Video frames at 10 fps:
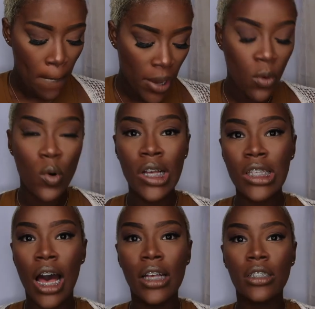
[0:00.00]
but
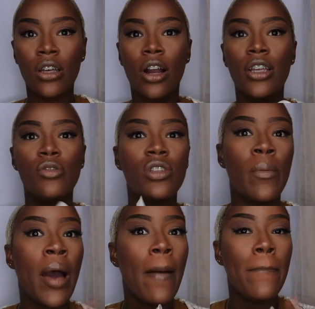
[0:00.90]
once i started
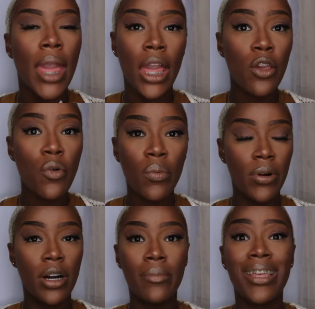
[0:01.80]
using my manual
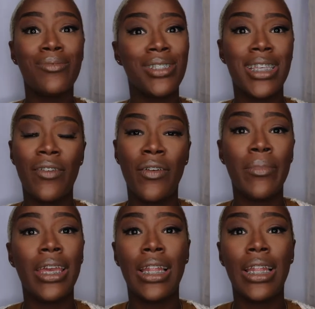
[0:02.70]
pump it was giving me